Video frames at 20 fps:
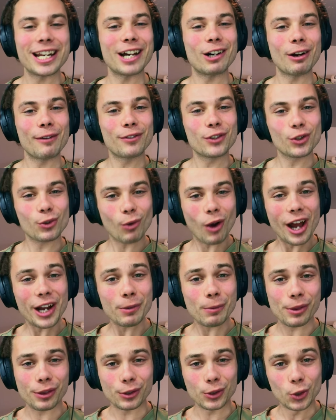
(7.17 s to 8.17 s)
Now, I've tried it
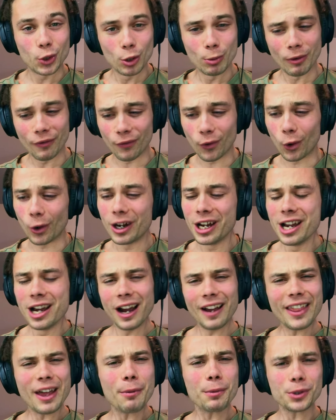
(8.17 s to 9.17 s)
with the two before,
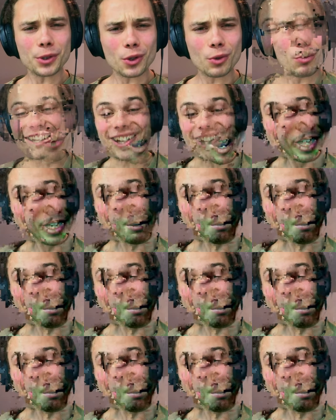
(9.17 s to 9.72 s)
and that was alright.